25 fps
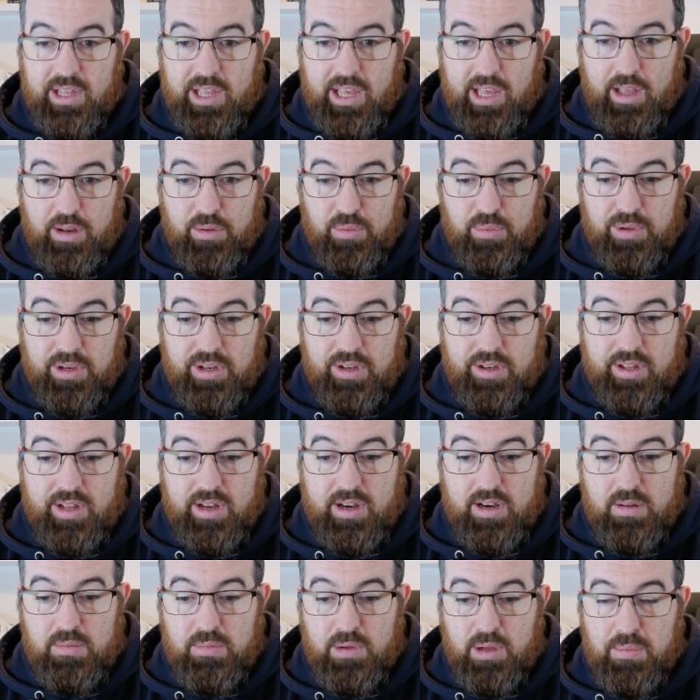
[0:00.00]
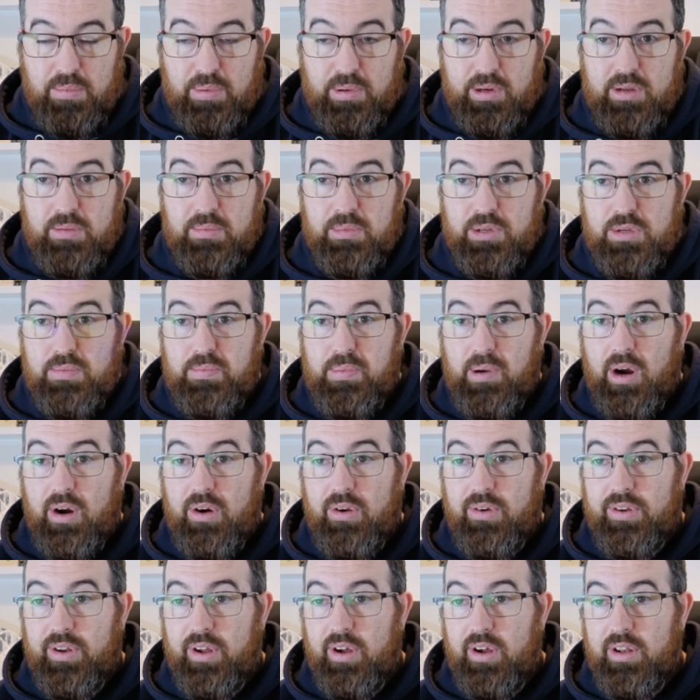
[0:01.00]
and with Ethereum, I pretty much
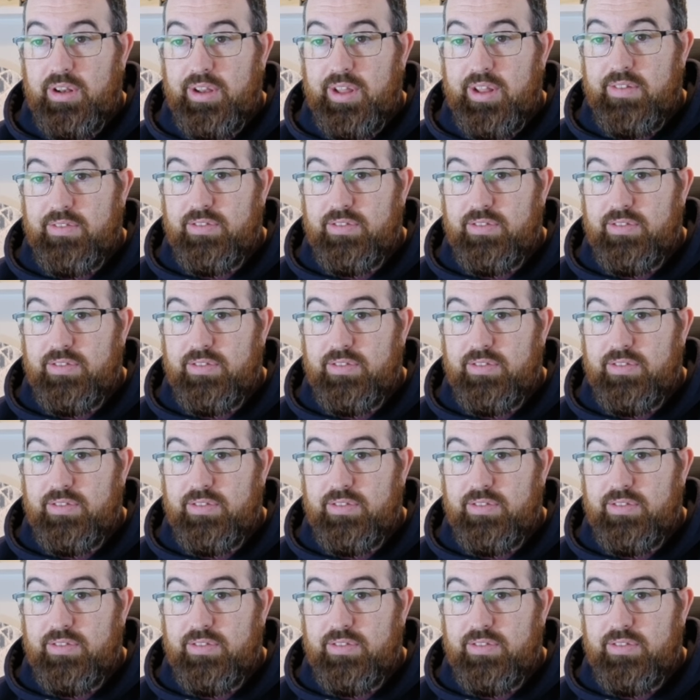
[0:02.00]
borrow it all then